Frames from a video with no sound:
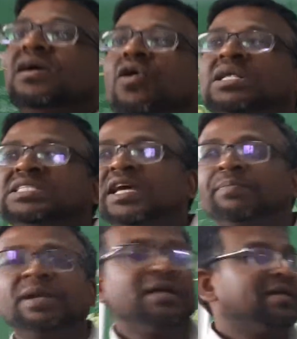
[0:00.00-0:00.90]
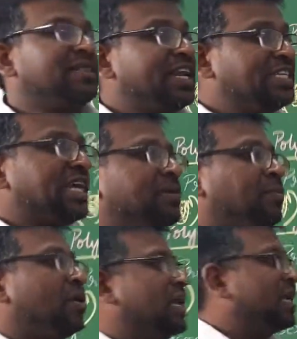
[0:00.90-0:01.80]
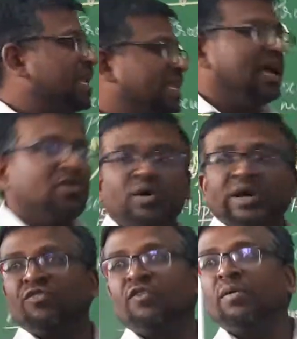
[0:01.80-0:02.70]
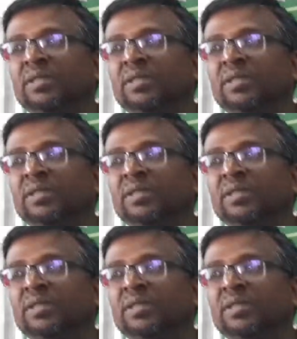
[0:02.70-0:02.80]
concept. Three cell pollen grain they are going to form.